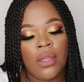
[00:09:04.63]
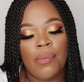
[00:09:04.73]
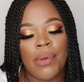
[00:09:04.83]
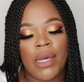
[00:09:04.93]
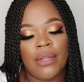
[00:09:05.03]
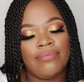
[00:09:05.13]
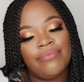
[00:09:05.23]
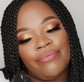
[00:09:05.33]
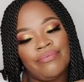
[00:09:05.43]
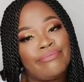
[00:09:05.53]
but
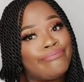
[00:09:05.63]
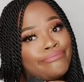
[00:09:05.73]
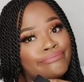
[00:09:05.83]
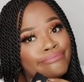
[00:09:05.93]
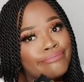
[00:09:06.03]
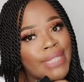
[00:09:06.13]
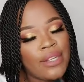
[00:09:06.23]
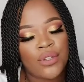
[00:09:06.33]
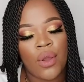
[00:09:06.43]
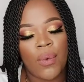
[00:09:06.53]
I
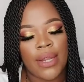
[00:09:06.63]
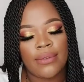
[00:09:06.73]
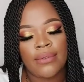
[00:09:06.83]
just got 1.